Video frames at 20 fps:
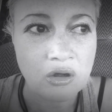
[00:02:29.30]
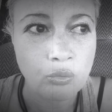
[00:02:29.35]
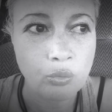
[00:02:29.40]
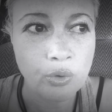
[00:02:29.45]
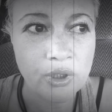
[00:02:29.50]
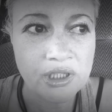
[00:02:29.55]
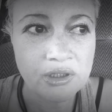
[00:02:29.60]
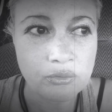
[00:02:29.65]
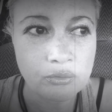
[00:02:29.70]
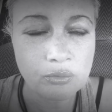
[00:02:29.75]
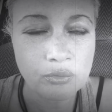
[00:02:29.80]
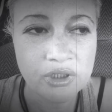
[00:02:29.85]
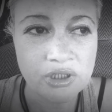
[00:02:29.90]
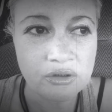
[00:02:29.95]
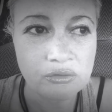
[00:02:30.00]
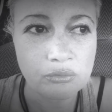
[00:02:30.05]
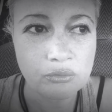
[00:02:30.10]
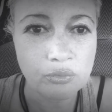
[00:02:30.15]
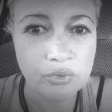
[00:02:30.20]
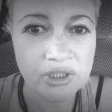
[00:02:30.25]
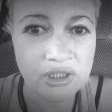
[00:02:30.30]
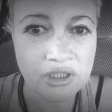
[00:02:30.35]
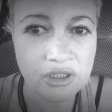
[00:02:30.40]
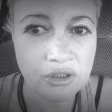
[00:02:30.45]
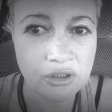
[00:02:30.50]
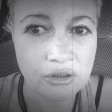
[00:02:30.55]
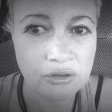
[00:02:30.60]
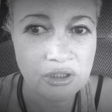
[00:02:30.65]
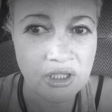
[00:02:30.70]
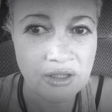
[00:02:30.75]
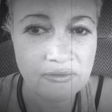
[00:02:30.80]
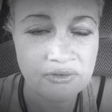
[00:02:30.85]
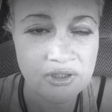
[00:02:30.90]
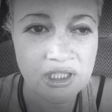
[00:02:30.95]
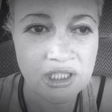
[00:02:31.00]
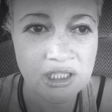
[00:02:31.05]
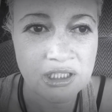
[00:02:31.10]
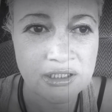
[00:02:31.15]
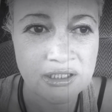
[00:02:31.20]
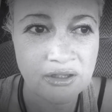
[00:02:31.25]
when when when you have a
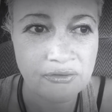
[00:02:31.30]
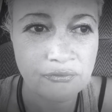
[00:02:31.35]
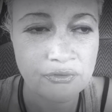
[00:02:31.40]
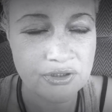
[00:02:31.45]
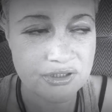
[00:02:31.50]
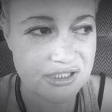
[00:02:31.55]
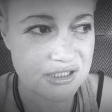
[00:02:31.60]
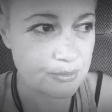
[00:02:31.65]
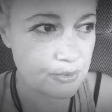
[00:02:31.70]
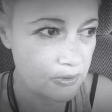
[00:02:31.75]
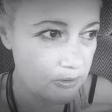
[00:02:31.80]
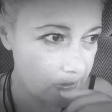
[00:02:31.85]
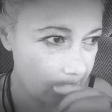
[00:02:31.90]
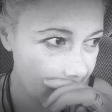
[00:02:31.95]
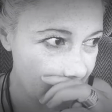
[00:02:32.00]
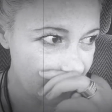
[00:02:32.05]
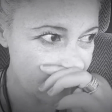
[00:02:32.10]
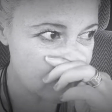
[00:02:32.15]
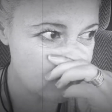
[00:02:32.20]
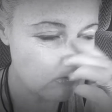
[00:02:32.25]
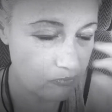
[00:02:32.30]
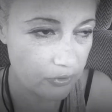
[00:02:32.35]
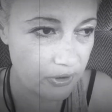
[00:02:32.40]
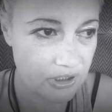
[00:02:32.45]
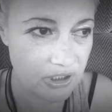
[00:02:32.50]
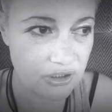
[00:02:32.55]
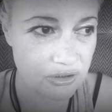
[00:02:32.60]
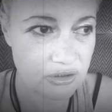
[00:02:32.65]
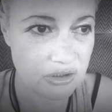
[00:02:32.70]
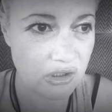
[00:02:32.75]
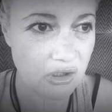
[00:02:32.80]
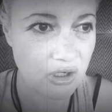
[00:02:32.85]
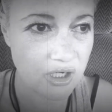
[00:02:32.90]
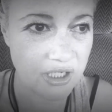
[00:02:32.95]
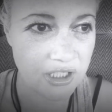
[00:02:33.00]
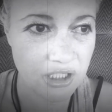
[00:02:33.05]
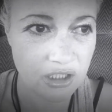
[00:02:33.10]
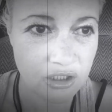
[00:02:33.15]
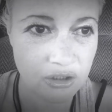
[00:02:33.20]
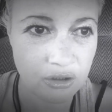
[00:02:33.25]
near-death experience and when you
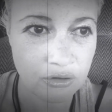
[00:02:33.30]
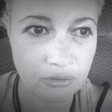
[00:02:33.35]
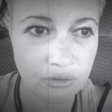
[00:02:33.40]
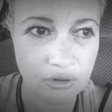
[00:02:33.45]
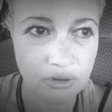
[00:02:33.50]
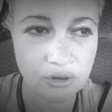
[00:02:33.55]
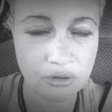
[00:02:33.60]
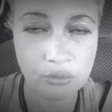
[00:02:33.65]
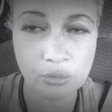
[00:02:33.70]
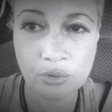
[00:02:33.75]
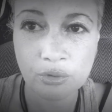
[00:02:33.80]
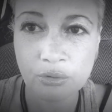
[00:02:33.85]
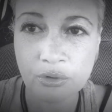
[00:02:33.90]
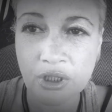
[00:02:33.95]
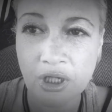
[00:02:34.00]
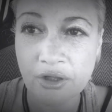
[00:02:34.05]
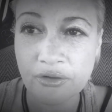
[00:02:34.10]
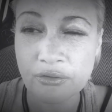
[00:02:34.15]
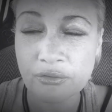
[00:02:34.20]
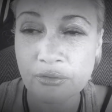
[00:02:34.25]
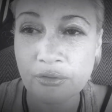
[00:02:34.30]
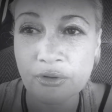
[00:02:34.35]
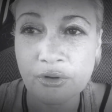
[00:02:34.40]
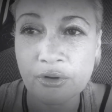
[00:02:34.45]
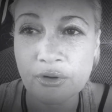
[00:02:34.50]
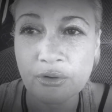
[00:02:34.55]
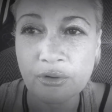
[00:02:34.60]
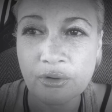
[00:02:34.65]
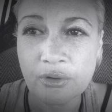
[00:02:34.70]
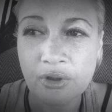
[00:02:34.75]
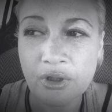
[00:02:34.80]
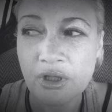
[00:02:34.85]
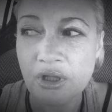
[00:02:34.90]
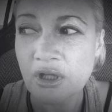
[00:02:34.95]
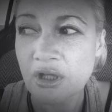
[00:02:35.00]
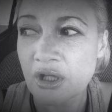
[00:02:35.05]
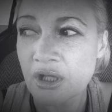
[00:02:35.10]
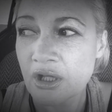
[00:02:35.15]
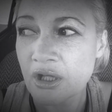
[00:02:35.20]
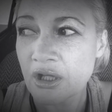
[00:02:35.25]
die you you will go through
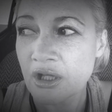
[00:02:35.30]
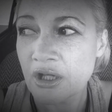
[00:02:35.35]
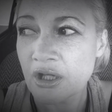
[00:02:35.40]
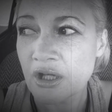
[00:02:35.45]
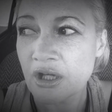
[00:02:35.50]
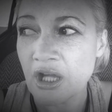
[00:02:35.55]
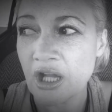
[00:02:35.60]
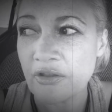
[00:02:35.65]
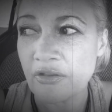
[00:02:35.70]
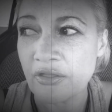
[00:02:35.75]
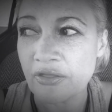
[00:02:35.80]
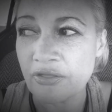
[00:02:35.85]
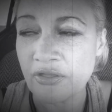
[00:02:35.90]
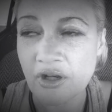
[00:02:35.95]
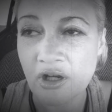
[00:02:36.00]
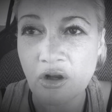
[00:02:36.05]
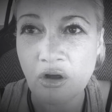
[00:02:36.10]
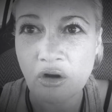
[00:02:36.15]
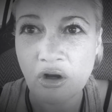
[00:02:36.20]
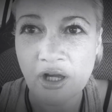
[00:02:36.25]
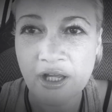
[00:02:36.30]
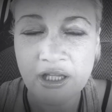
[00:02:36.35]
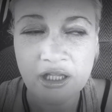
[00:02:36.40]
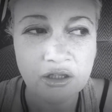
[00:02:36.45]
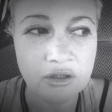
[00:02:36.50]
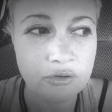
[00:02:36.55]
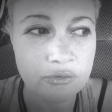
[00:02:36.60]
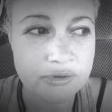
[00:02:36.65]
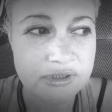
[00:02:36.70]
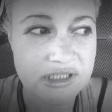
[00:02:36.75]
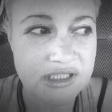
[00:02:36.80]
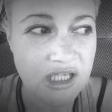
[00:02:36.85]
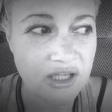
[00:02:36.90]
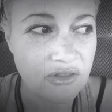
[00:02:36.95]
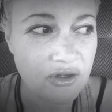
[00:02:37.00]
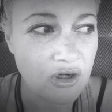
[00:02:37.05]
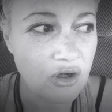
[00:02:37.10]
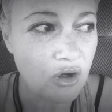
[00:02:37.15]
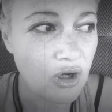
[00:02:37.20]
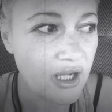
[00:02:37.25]
the light you will see
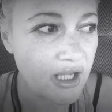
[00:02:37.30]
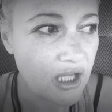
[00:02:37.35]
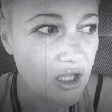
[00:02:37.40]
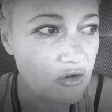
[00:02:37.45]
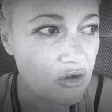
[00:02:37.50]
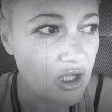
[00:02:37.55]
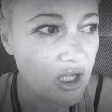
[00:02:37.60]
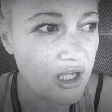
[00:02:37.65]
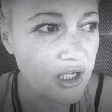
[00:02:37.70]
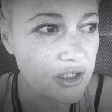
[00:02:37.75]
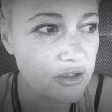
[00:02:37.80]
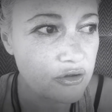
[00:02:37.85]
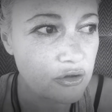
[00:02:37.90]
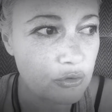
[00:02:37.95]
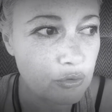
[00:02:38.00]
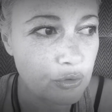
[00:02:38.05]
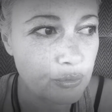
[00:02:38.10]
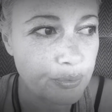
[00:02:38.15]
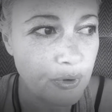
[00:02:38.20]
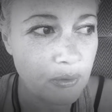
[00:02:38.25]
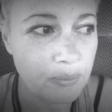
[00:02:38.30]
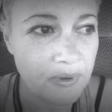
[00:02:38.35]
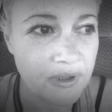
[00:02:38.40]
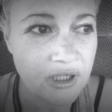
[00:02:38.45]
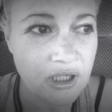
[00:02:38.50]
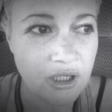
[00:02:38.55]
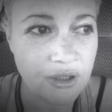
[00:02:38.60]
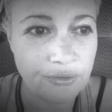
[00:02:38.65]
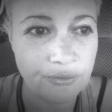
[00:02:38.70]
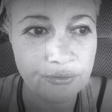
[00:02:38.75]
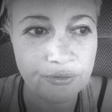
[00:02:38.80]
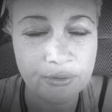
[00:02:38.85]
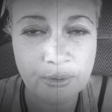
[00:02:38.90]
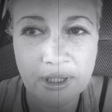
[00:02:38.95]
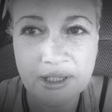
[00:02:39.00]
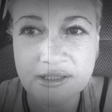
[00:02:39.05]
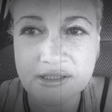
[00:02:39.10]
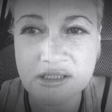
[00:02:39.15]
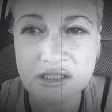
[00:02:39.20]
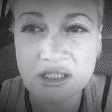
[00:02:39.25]
the light uh, and you will probably go through
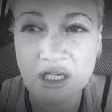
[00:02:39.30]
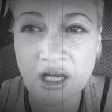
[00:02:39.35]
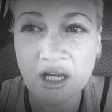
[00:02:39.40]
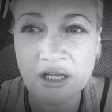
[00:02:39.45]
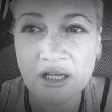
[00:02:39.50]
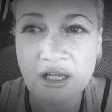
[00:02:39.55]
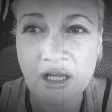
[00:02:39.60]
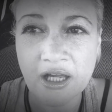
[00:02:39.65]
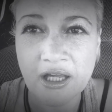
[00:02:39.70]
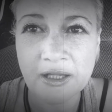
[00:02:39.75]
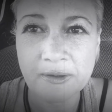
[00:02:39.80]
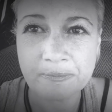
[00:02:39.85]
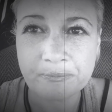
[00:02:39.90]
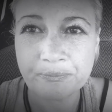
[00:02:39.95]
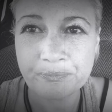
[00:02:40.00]
a stargate